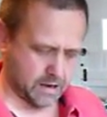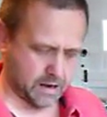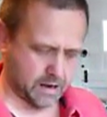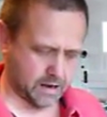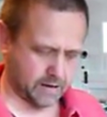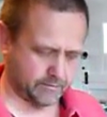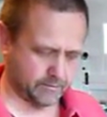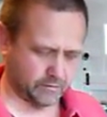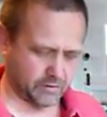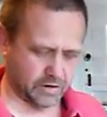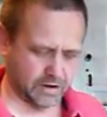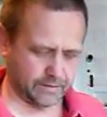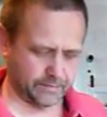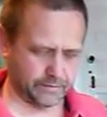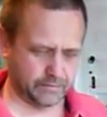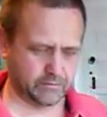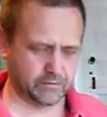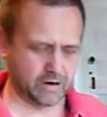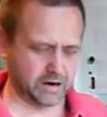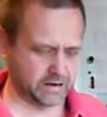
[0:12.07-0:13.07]

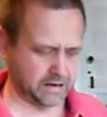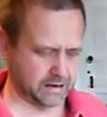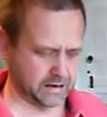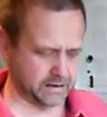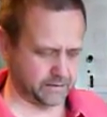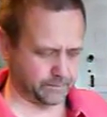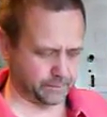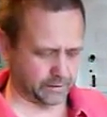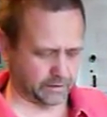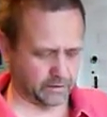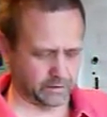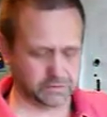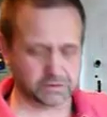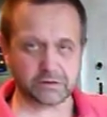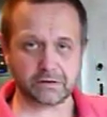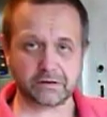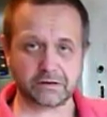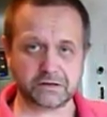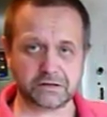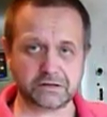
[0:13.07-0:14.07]
Ripe and ready apricots.
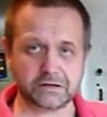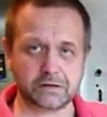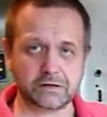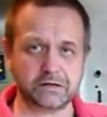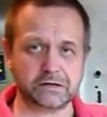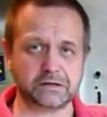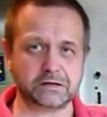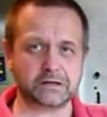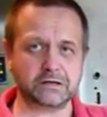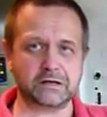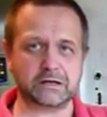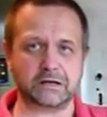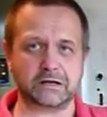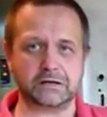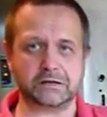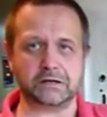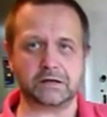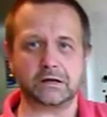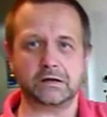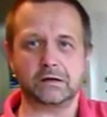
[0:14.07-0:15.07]
Look at the size of
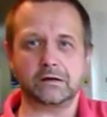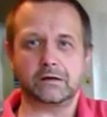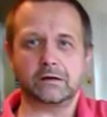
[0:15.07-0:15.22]
these.